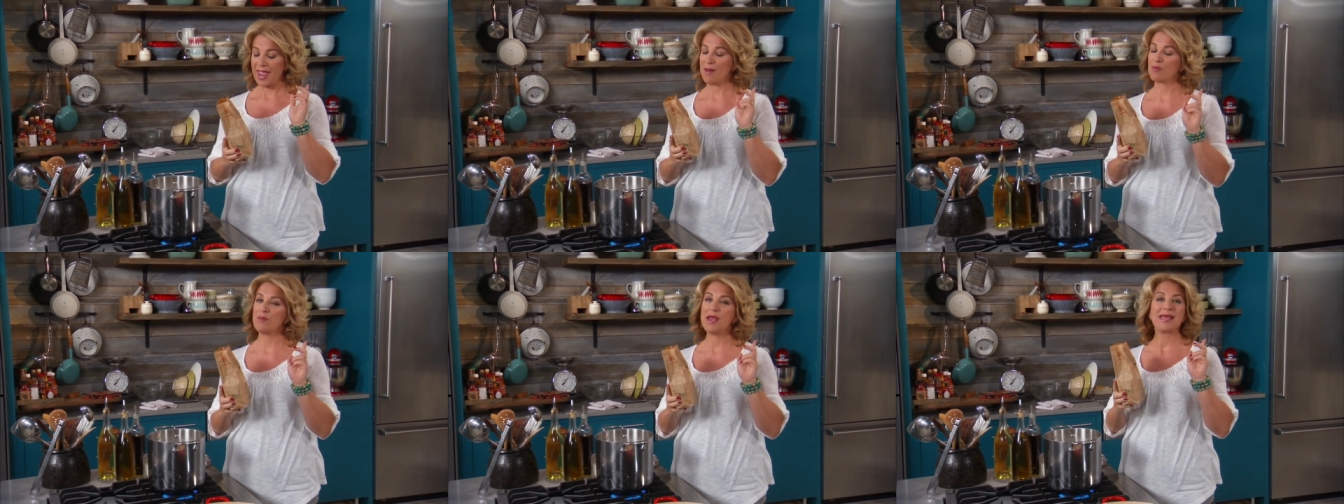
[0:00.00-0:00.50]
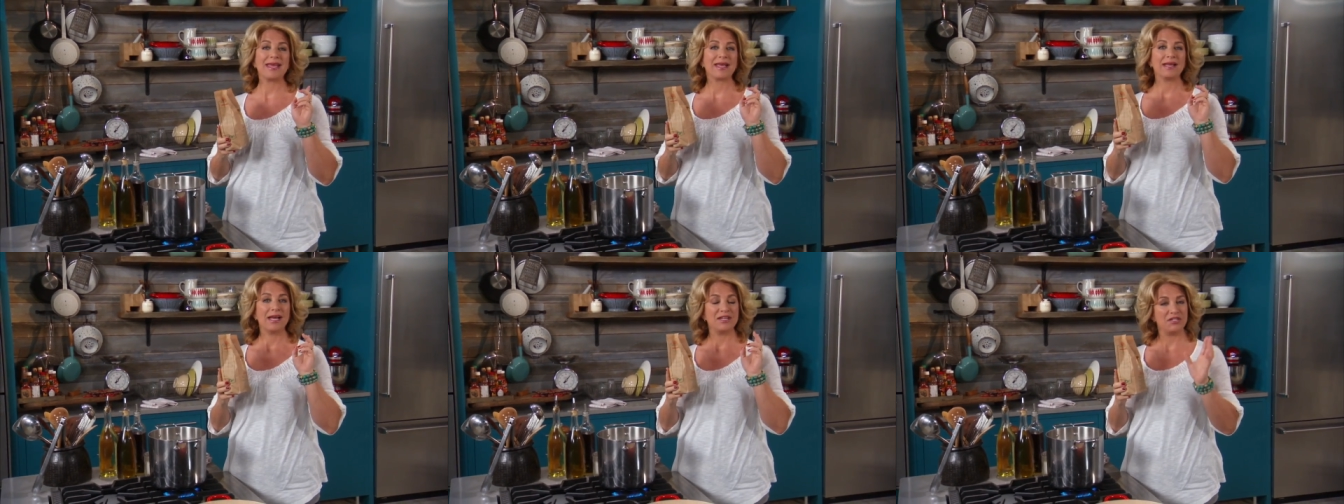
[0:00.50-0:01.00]
And we're
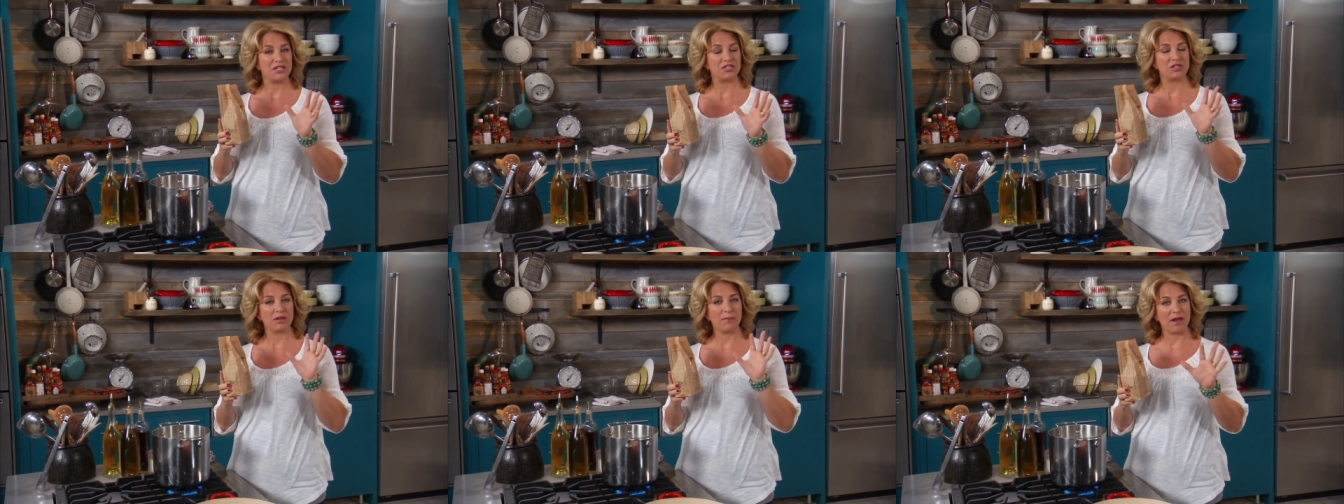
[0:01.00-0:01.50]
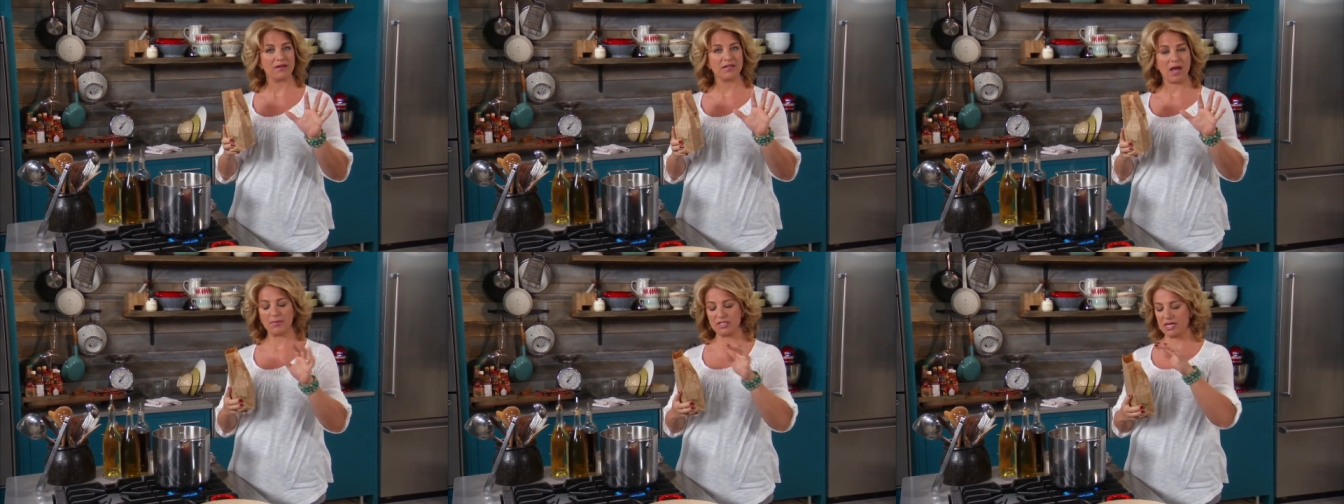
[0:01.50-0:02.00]
making a dish in the amount of
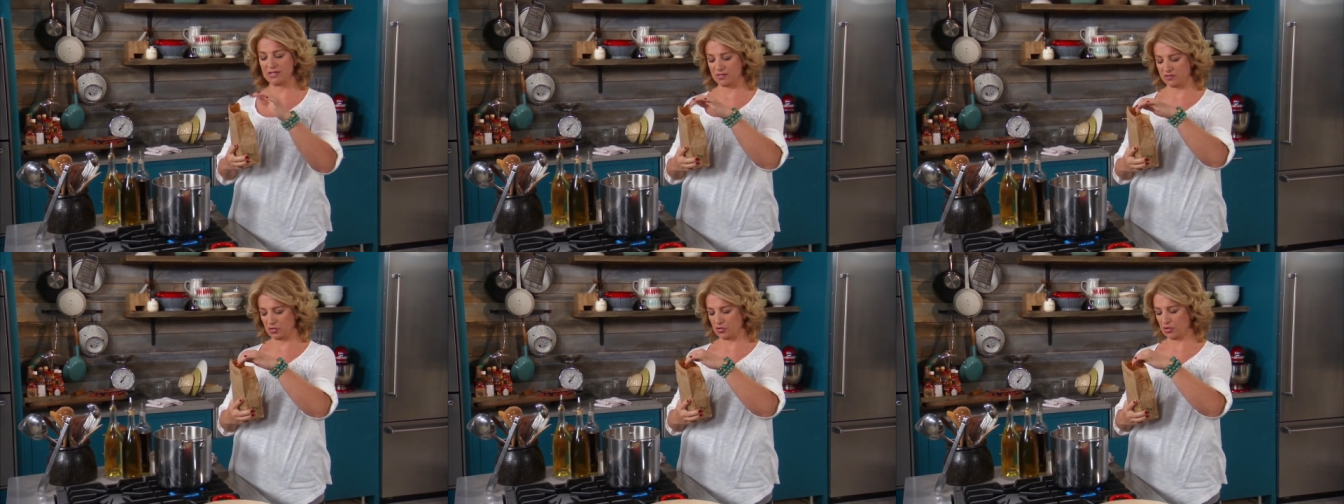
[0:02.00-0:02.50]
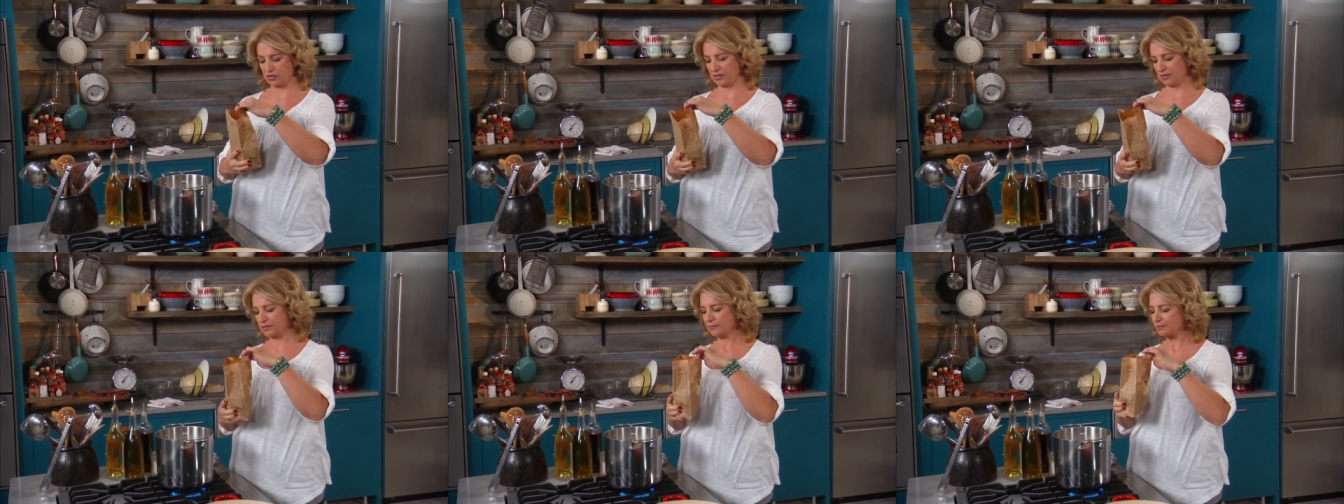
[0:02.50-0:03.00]
time it takes us to cook
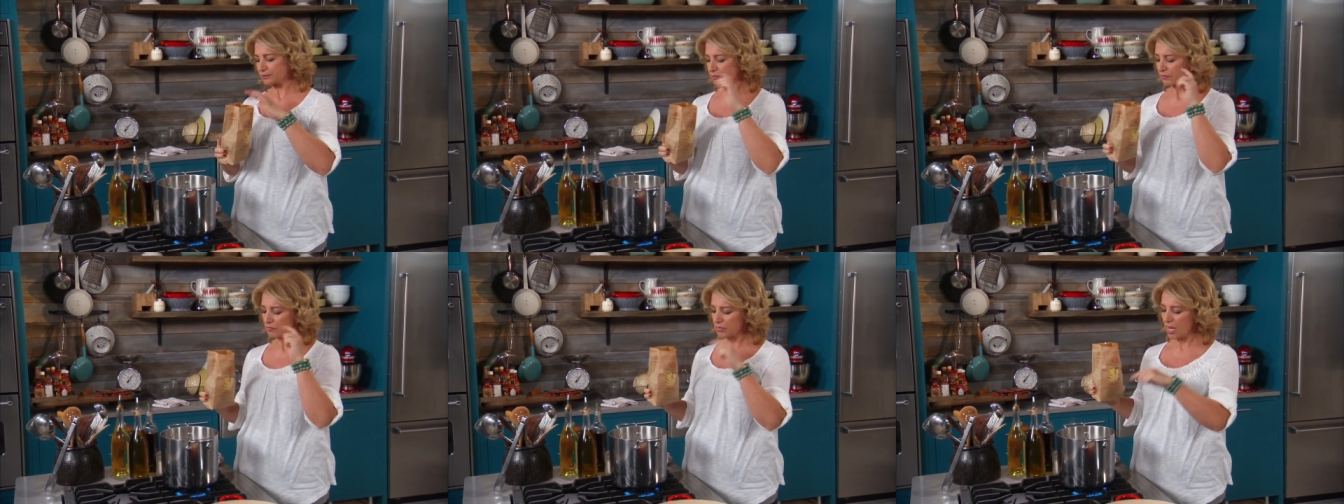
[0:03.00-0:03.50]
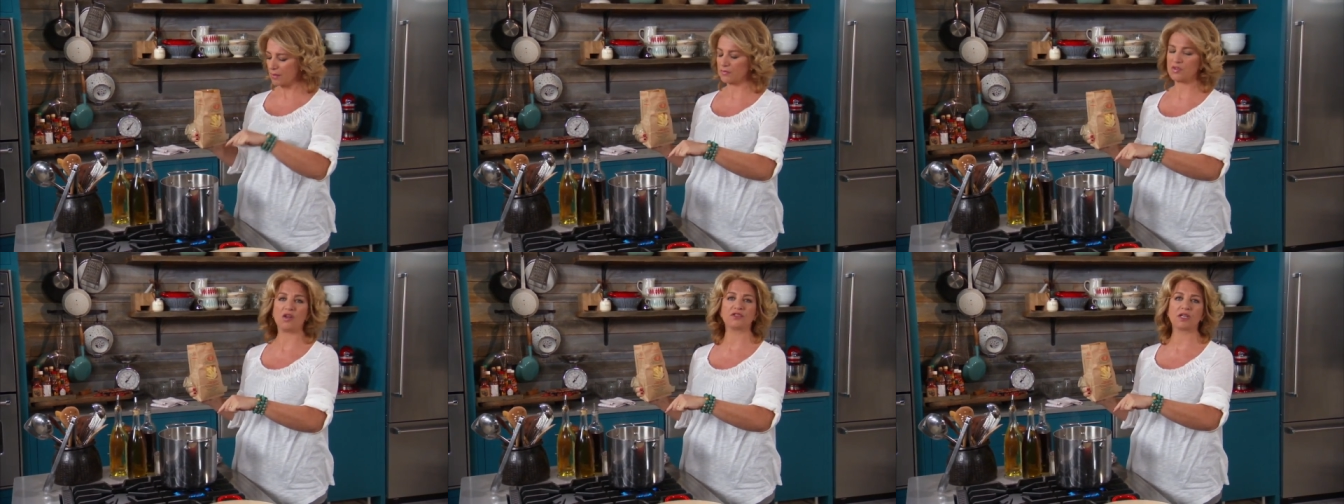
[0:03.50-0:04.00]
this. I'm
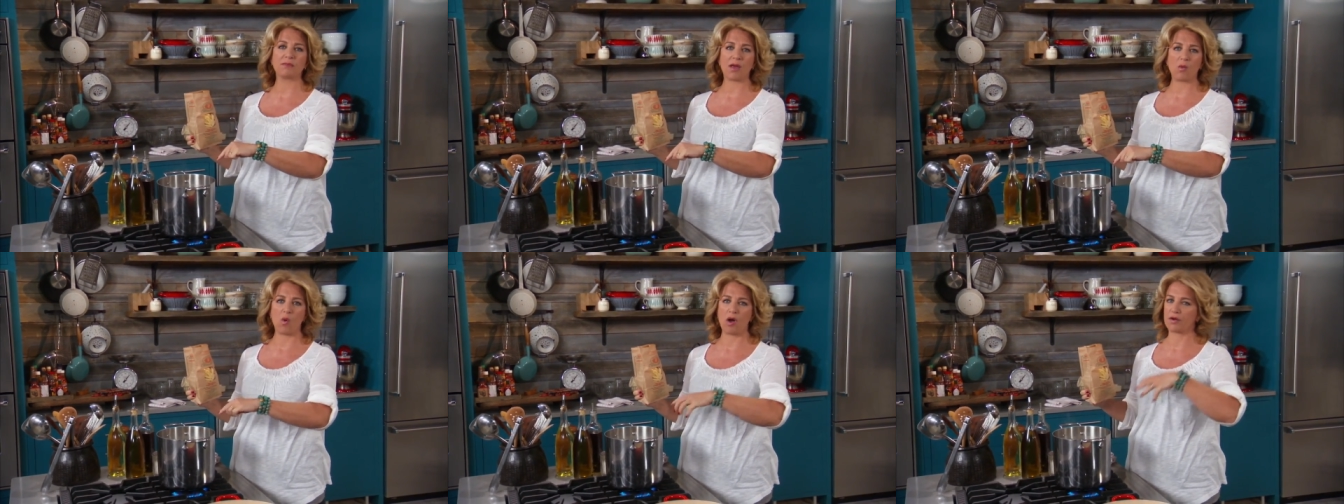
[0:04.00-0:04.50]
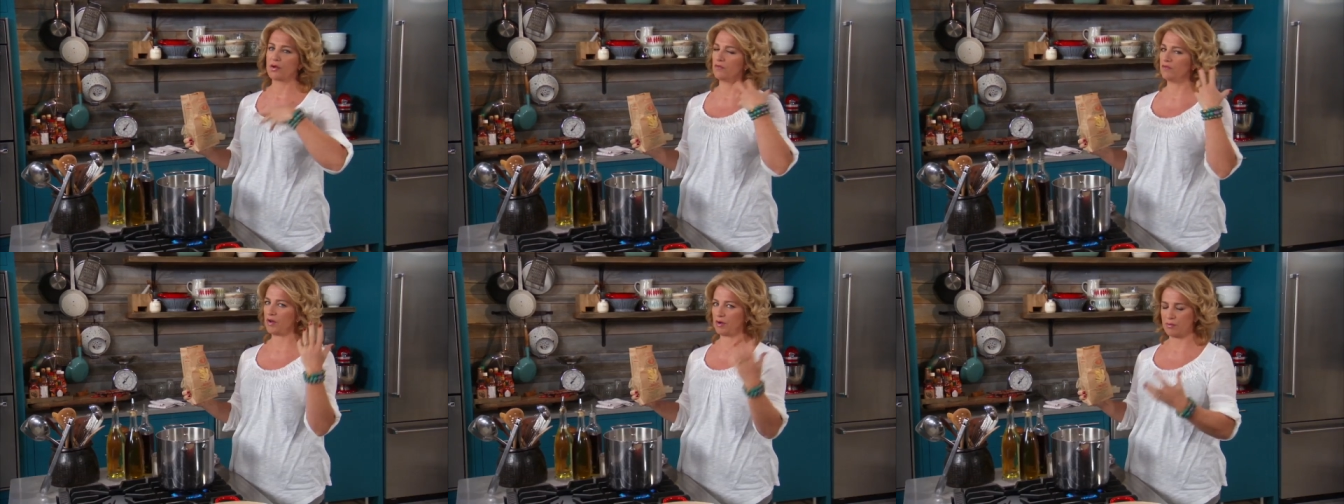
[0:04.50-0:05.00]
salting my water
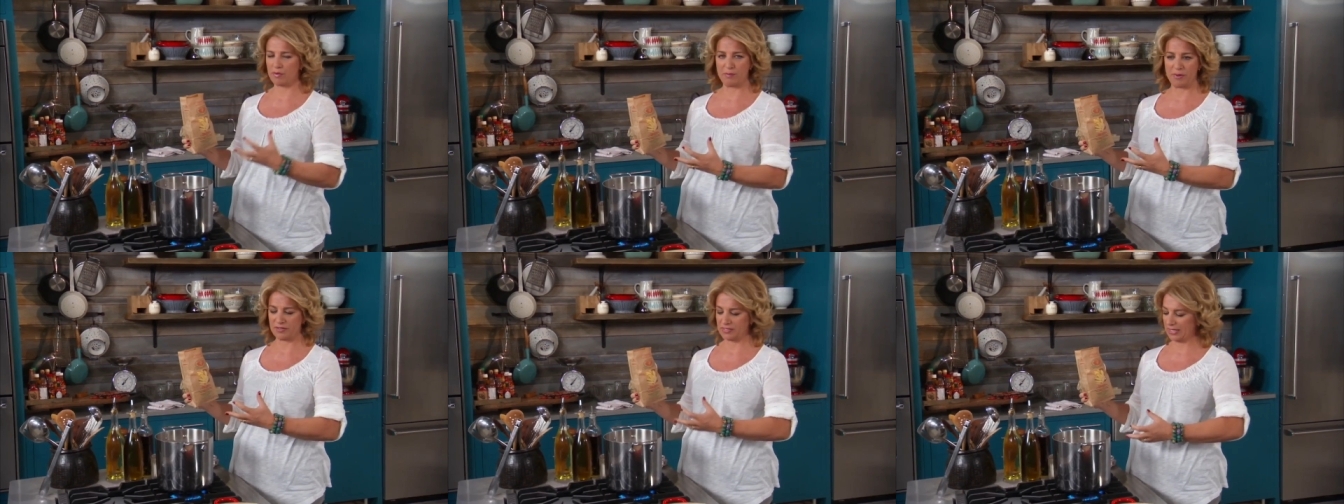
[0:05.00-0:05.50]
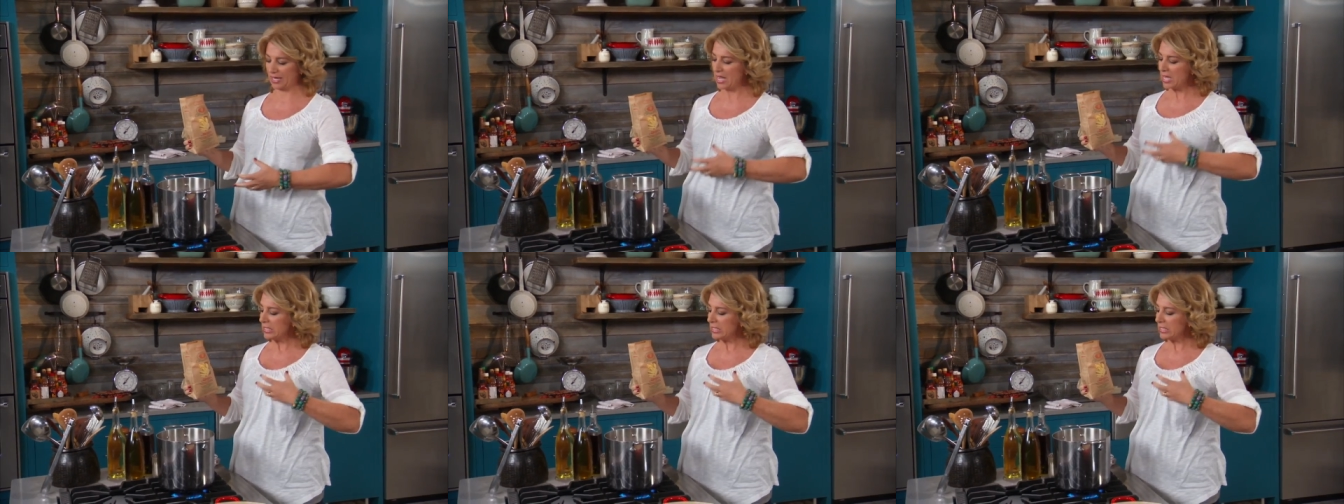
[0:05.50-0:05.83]
very robustly,